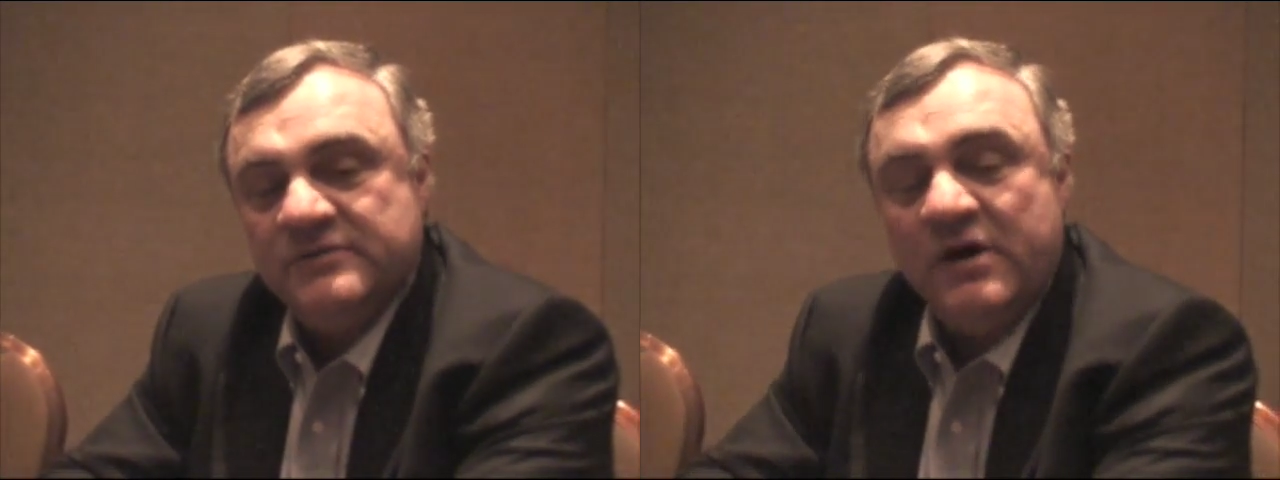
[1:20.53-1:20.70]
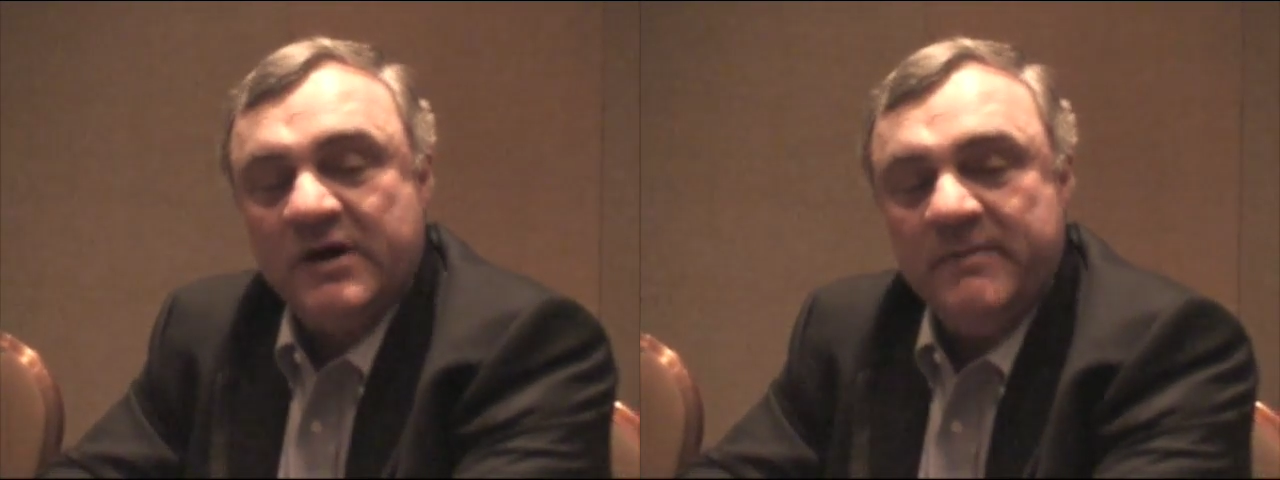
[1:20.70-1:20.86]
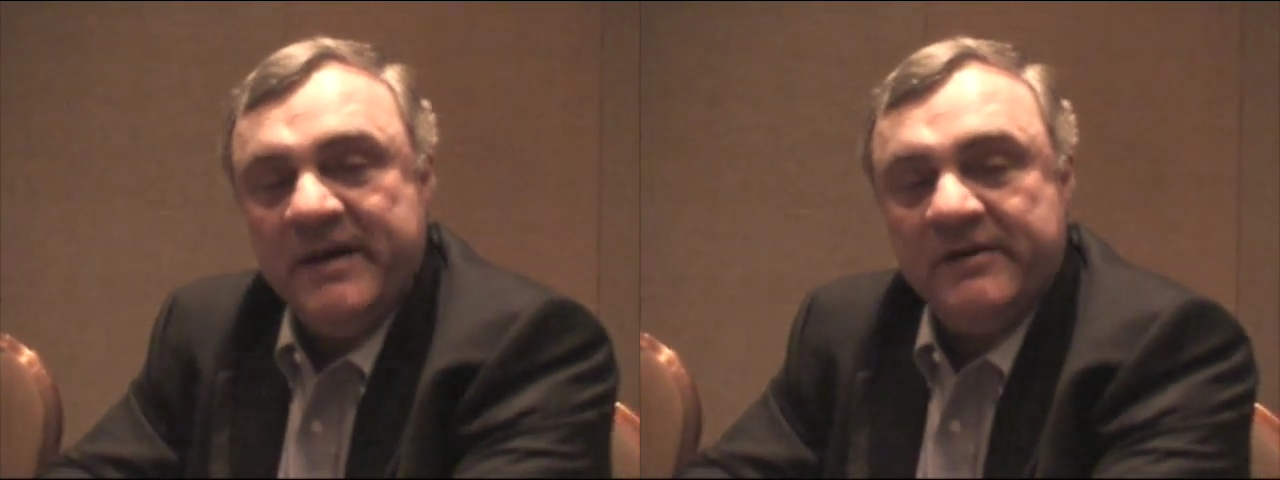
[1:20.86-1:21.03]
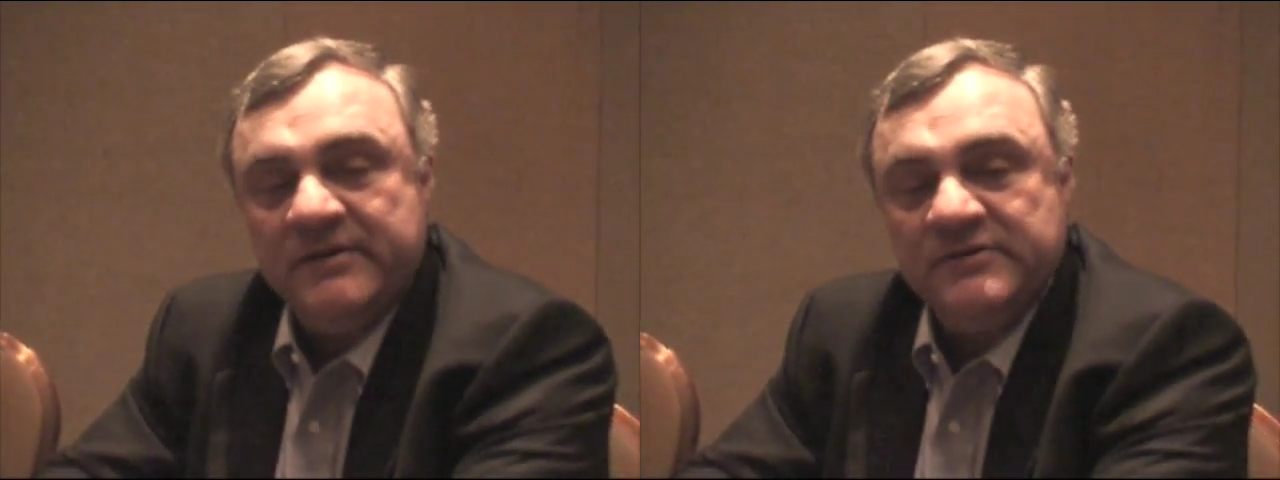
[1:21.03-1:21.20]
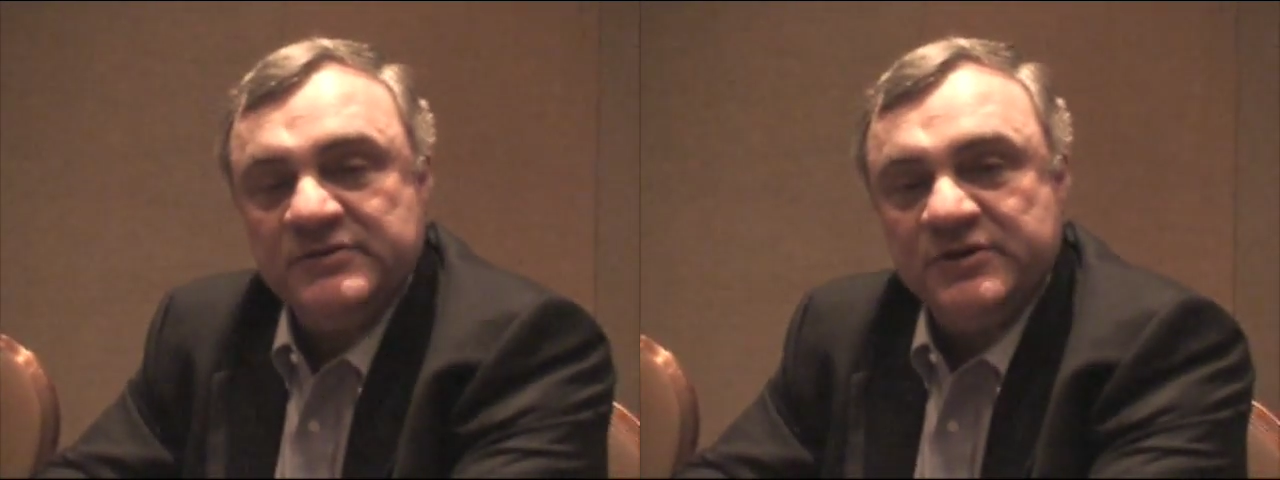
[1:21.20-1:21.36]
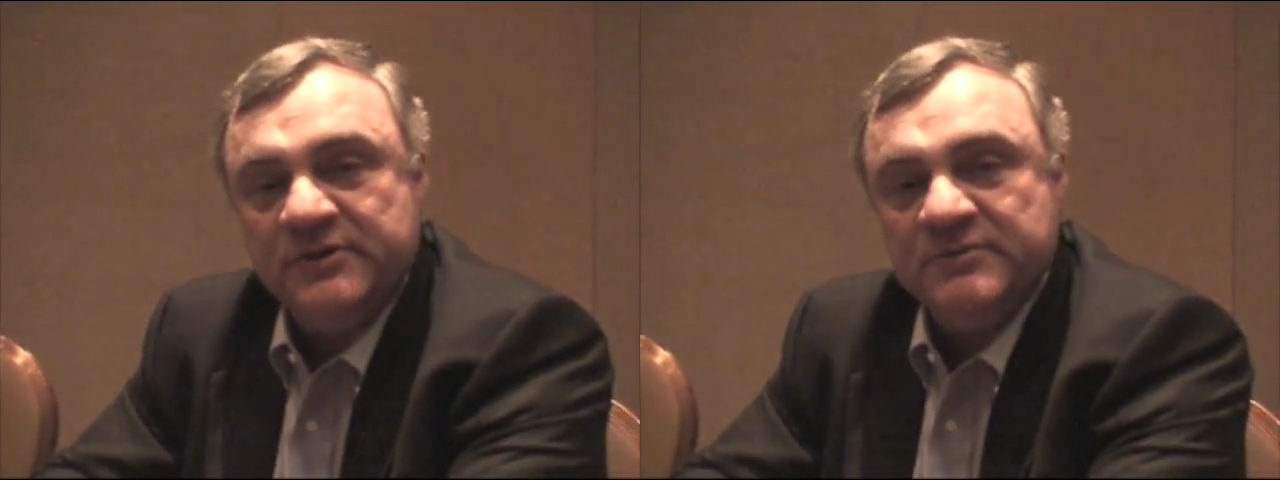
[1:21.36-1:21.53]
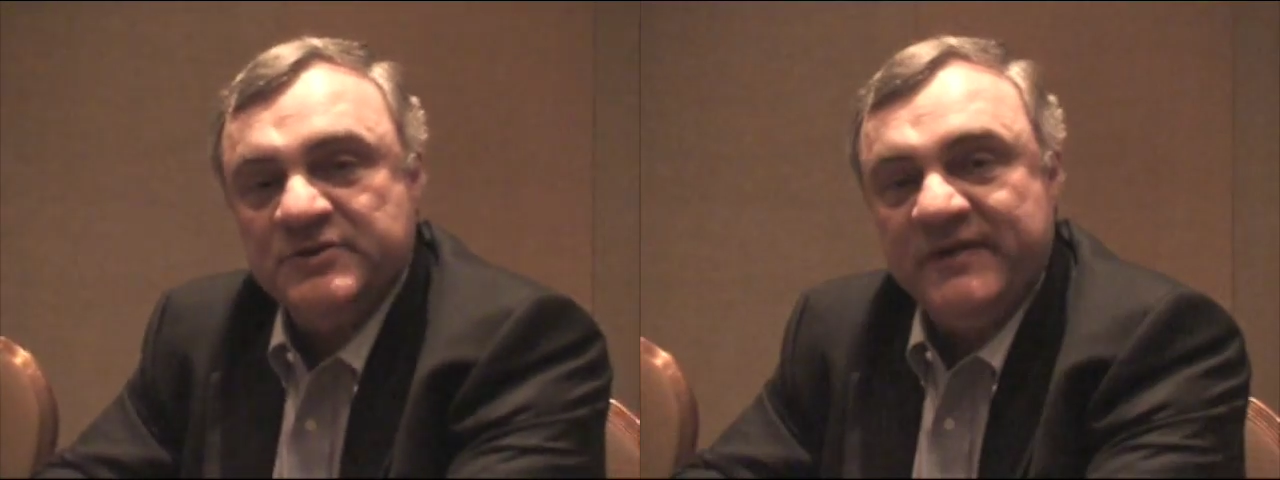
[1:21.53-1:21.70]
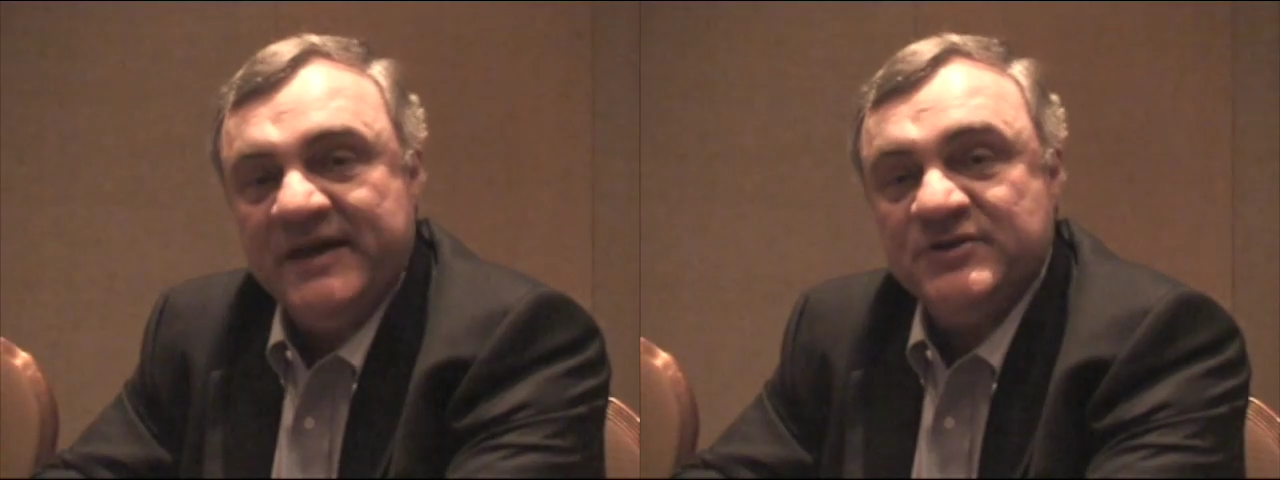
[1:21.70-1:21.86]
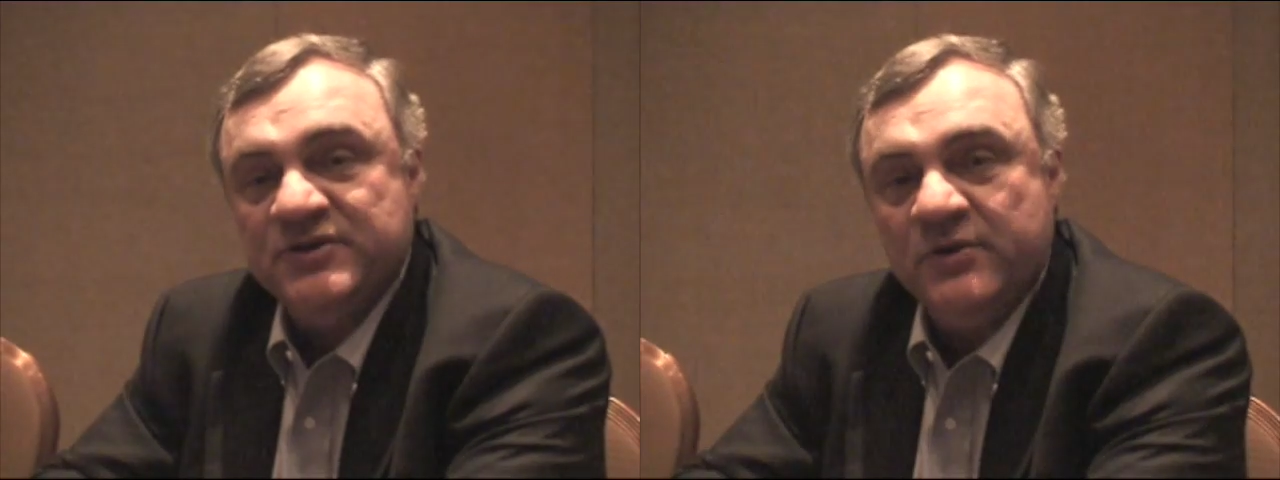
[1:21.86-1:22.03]
talk about it in terms
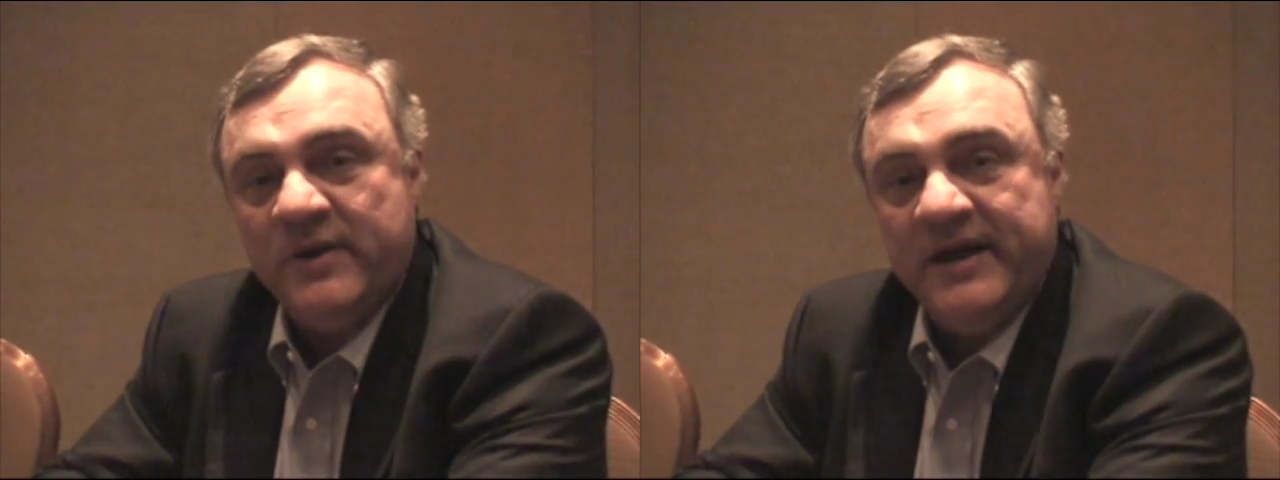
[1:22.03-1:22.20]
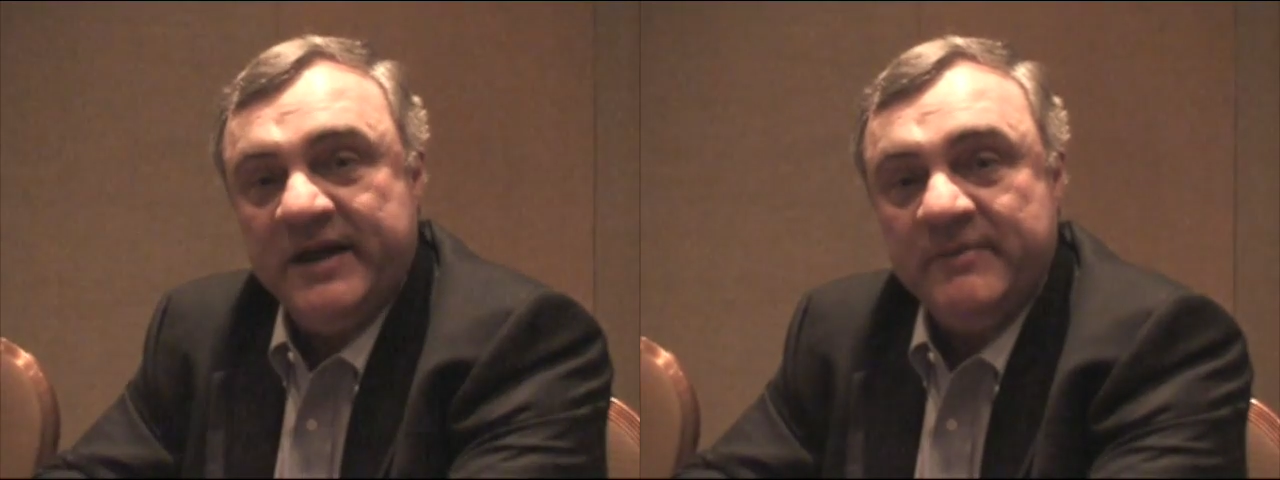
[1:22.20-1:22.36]
of SOA.